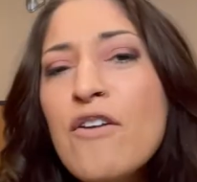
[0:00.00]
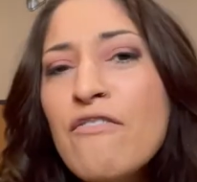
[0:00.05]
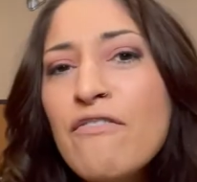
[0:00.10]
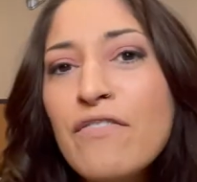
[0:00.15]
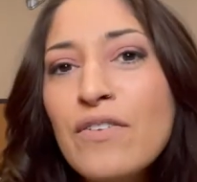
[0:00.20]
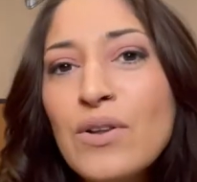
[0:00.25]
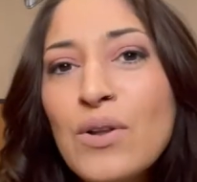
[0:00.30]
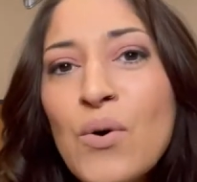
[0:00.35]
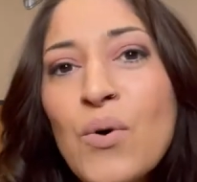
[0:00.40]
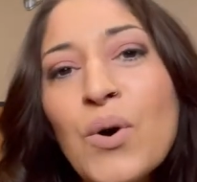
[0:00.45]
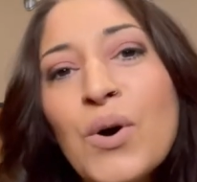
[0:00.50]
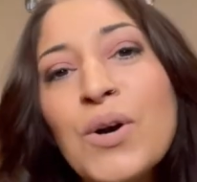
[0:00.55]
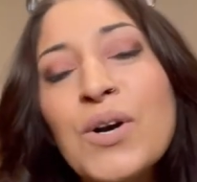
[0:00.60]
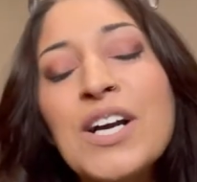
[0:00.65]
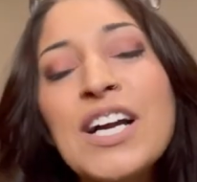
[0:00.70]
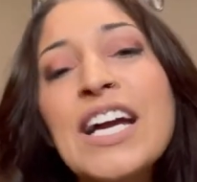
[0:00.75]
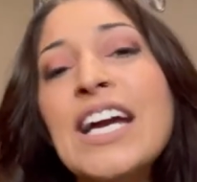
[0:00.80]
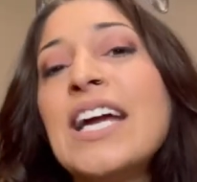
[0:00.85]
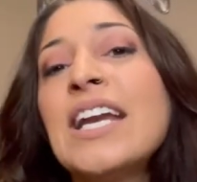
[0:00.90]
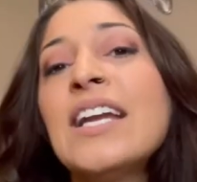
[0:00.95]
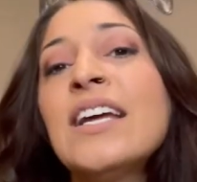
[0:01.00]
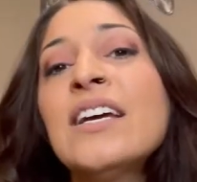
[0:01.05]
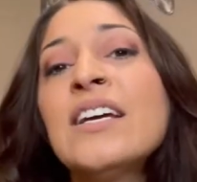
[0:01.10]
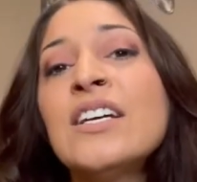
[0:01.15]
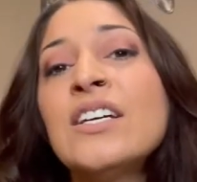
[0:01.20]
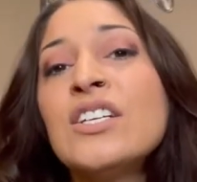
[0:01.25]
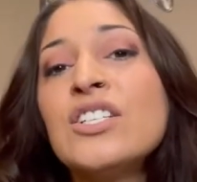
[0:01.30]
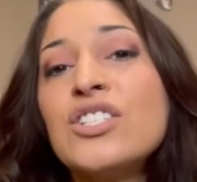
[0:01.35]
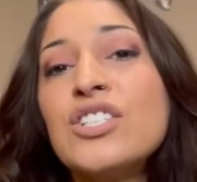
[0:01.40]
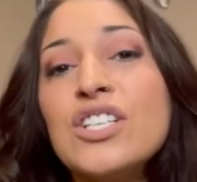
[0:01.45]
flooring,
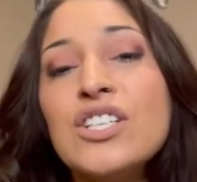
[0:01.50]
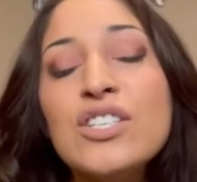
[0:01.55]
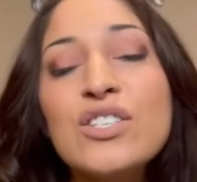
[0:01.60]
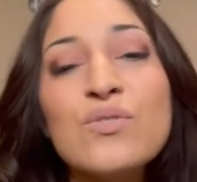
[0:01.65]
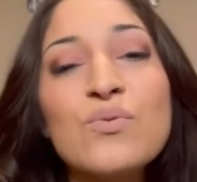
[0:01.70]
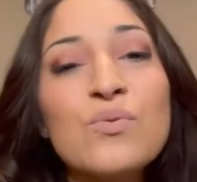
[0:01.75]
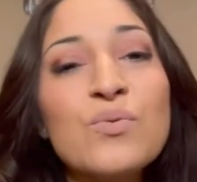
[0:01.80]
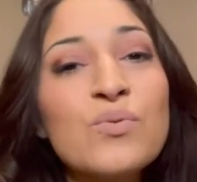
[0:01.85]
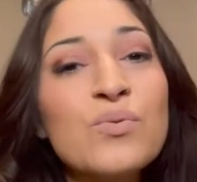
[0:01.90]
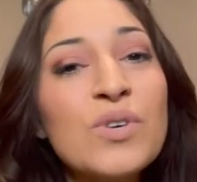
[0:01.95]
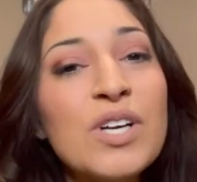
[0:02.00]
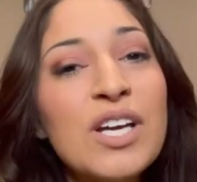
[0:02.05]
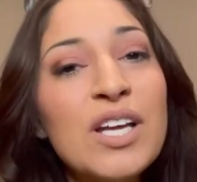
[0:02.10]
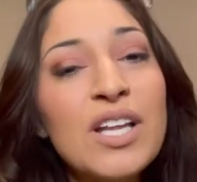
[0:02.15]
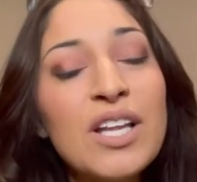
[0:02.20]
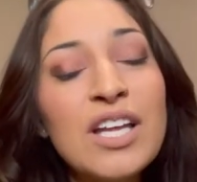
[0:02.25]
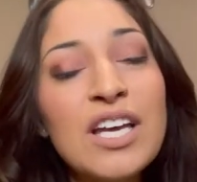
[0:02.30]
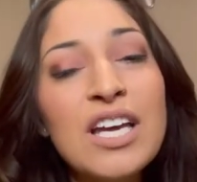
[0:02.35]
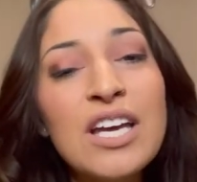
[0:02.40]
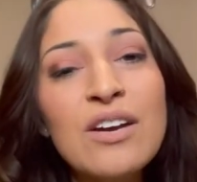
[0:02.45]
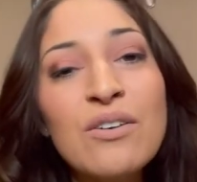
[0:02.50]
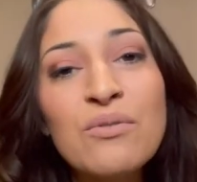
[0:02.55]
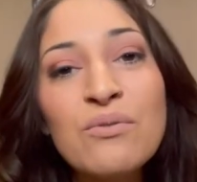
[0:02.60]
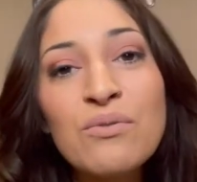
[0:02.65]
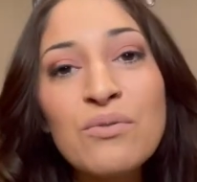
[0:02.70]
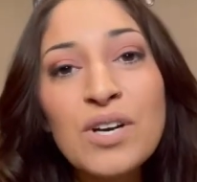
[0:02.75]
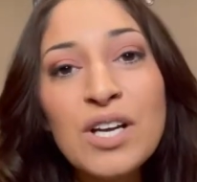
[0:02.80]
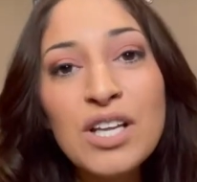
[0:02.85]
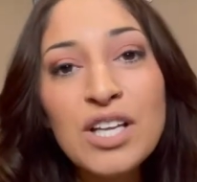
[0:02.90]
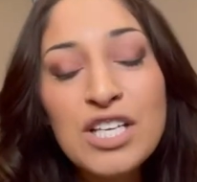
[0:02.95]
just really,
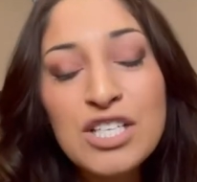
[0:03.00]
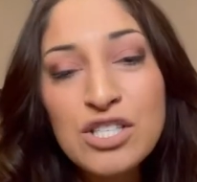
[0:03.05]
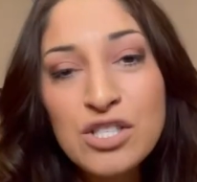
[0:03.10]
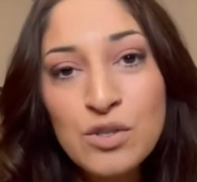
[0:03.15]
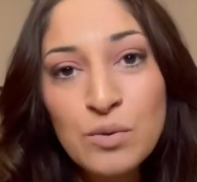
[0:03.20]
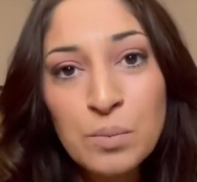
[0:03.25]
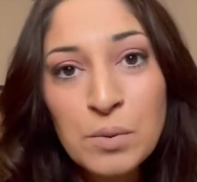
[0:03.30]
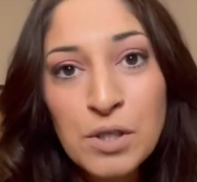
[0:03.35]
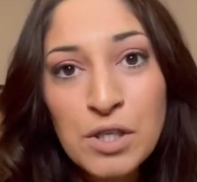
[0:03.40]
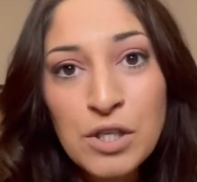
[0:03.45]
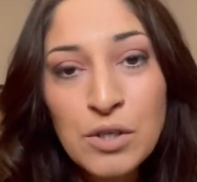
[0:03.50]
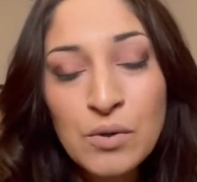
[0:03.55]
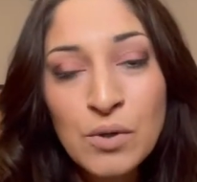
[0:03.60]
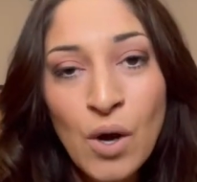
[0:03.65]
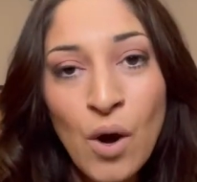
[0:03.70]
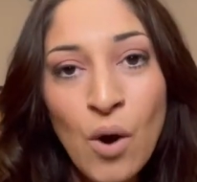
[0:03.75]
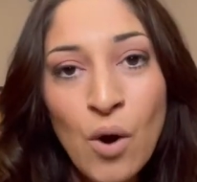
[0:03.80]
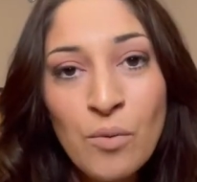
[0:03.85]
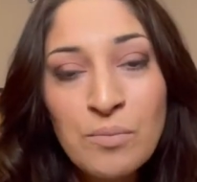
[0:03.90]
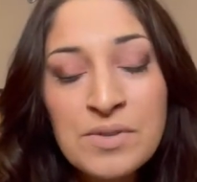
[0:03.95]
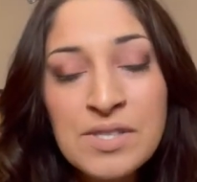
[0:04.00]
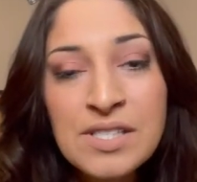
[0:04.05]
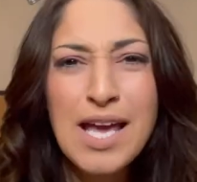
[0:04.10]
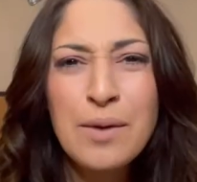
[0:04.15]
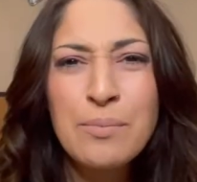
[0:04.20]
really super cute homes. Like